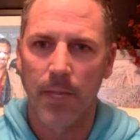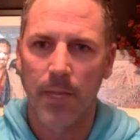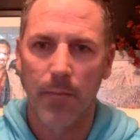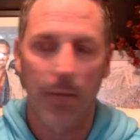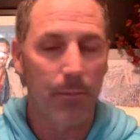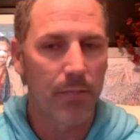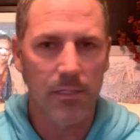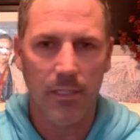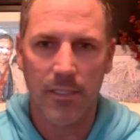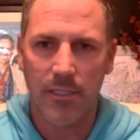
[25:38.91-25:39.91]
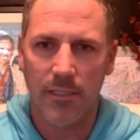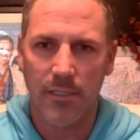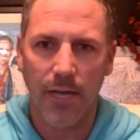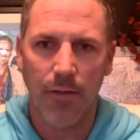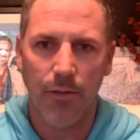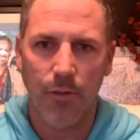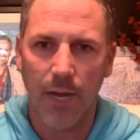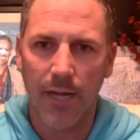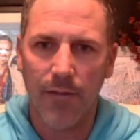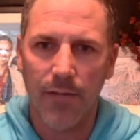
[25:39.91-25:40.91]
My business is now
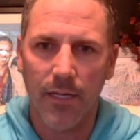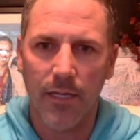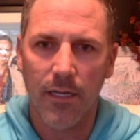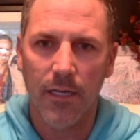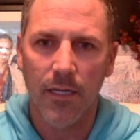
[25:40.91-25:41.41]
thriving.